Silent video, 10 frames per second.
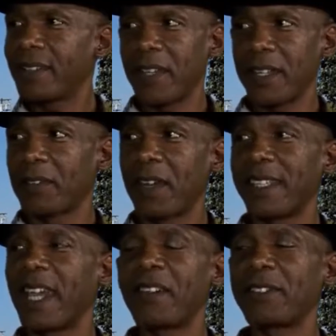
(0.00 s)
I was like right
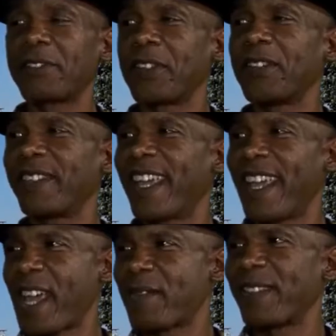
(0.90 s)
down the street when that
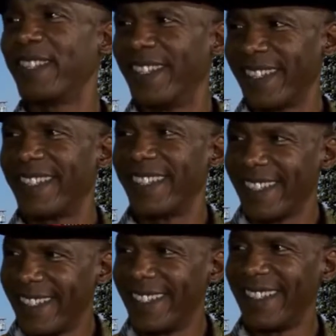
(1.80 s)
happened.
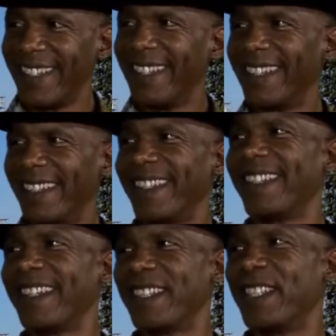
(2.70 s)

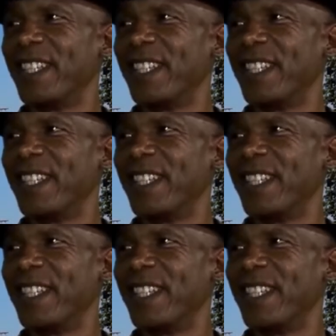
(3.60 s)
Yeah.